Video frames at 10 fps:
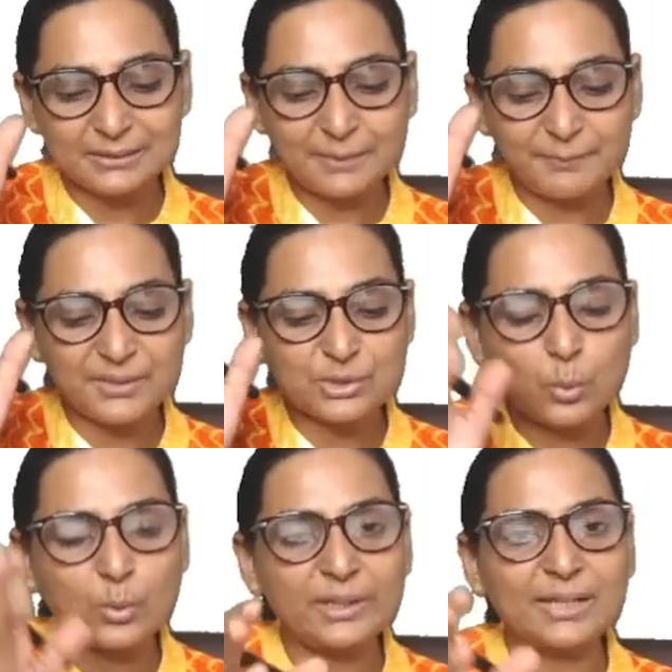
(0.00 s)
That means
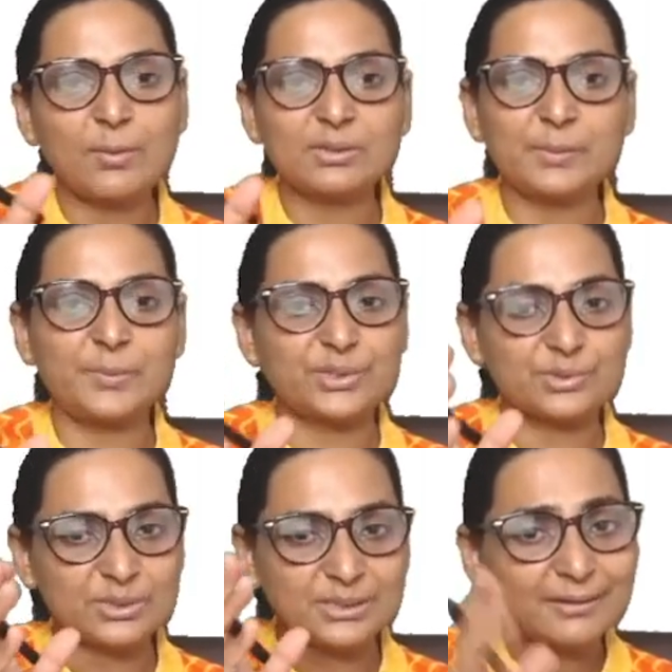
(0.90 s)
only about the
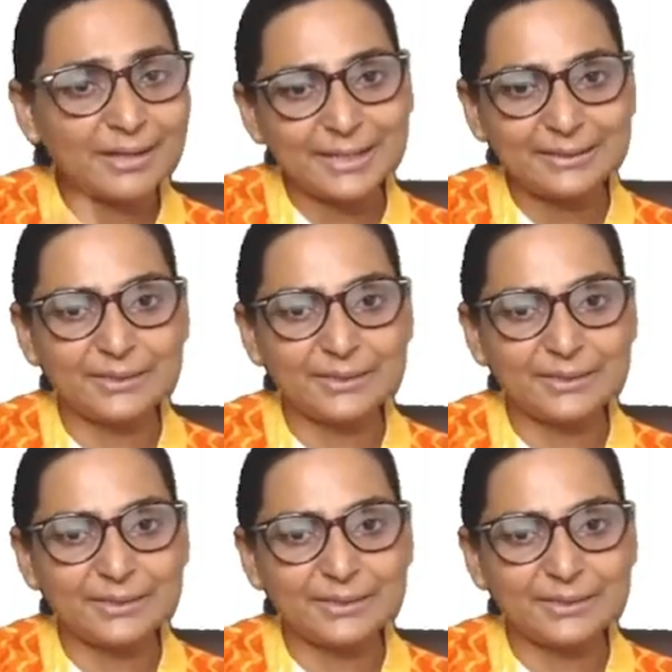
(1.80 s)
pressure in the right